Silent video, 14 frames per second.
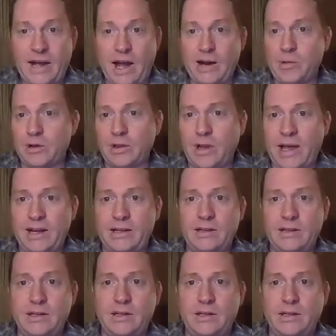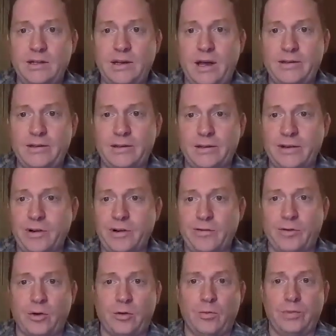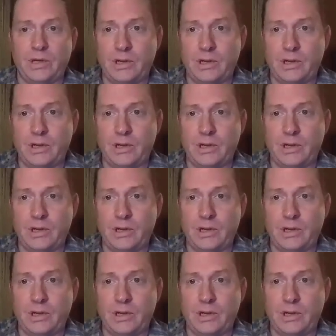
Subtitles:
timer light in the delivery room.